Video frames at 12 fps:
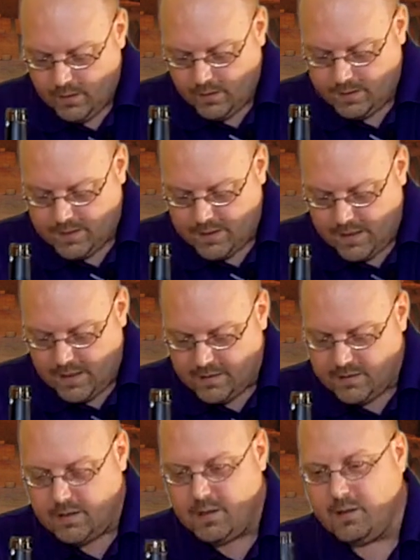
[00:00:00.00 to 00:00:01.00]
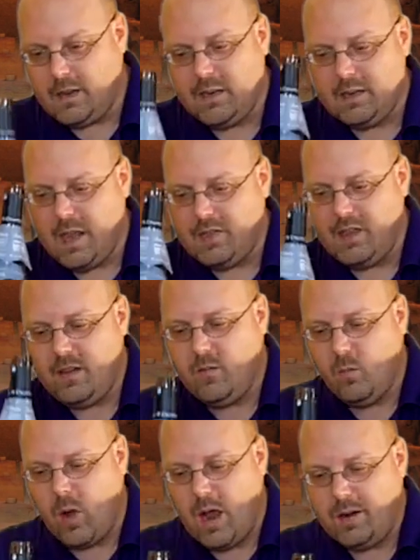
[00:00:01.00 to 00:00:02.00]
let's see. It, they get the
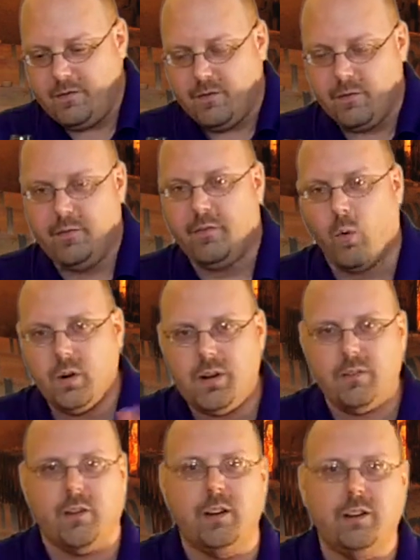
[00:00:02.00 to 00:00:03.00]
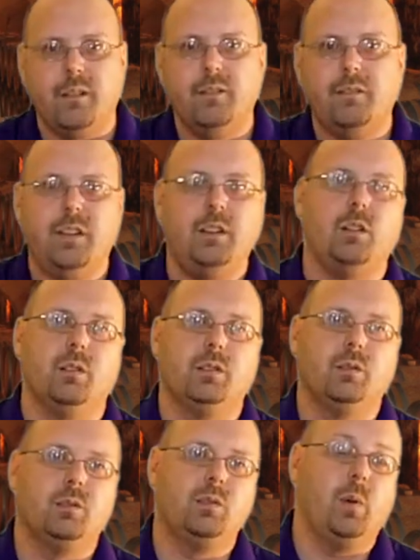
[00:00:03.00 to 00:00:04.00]
wine from four different
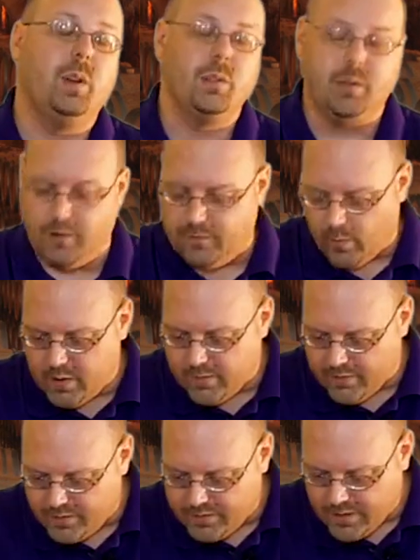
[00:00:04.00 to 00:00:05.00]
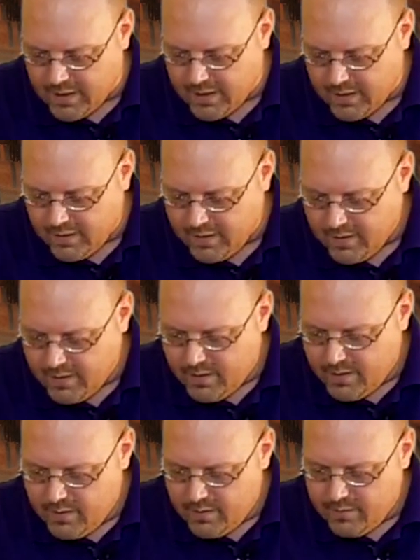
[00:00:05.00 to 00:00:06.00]
vineyards or soil. You know, four different uh,
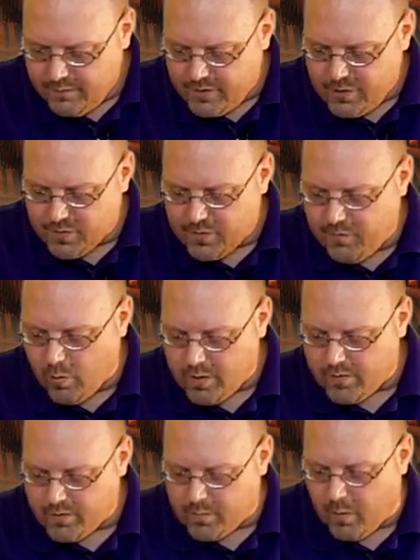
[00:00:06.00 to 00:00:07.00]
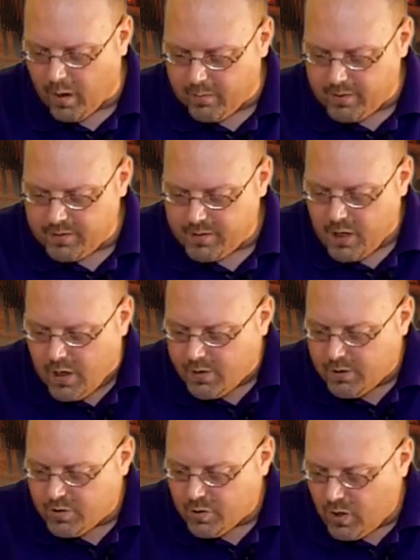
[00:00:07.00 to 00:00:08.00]
vineyards from four different departments:
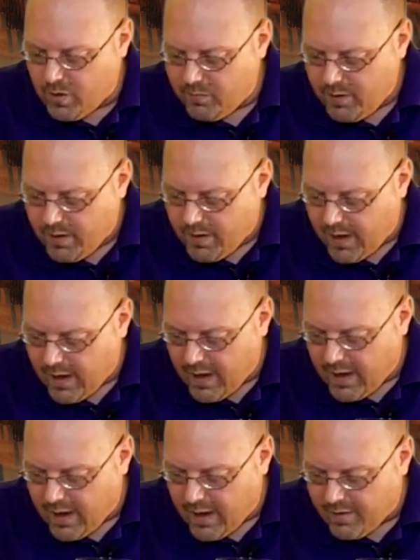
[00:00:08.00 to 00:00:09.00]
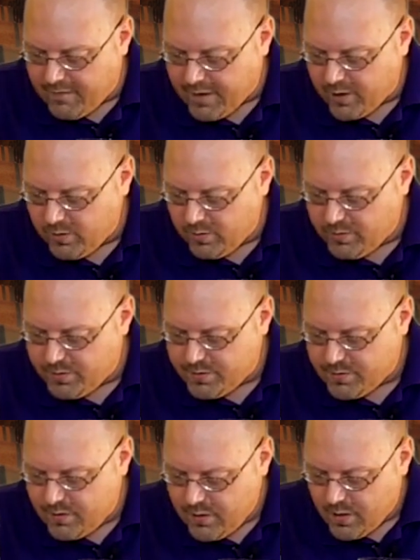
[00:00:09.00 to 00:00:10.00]
the Drôme, uh,
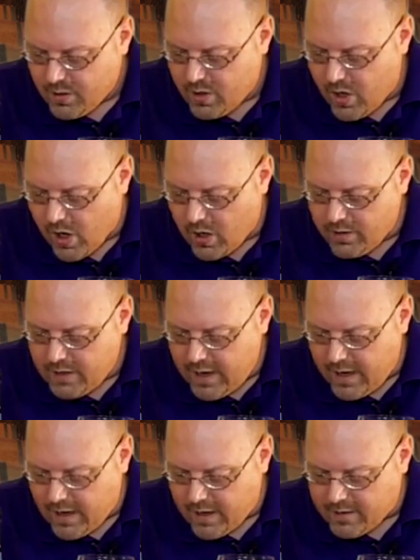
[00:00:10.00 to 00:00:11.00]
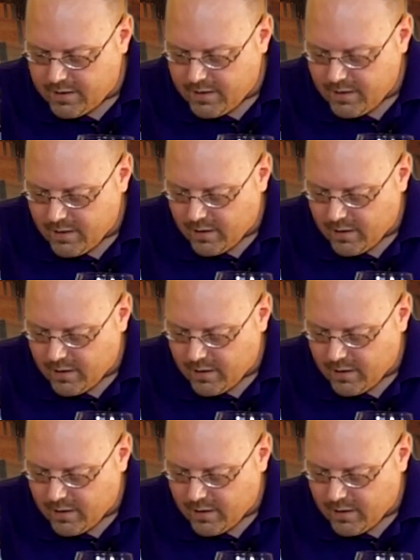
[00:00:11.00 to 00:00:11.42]
Vaucluse, Gard, and